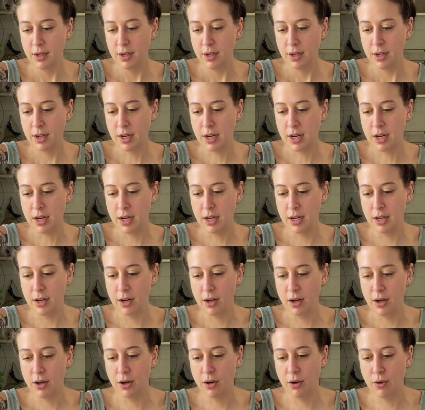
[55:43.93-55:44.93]
Got
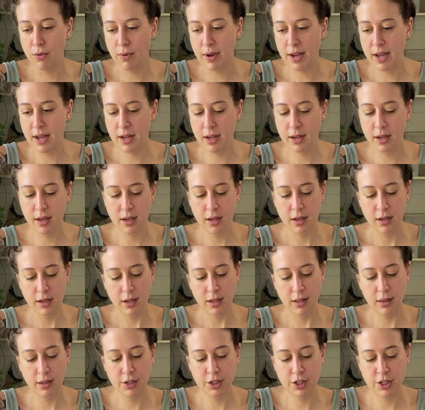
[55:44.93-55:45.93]
Hoen
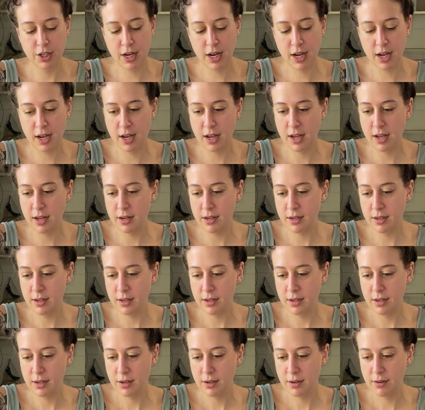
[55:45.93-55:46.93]
in the chat.
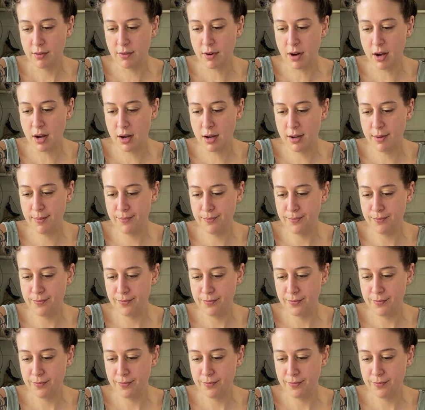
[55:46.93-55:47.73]
Ramon.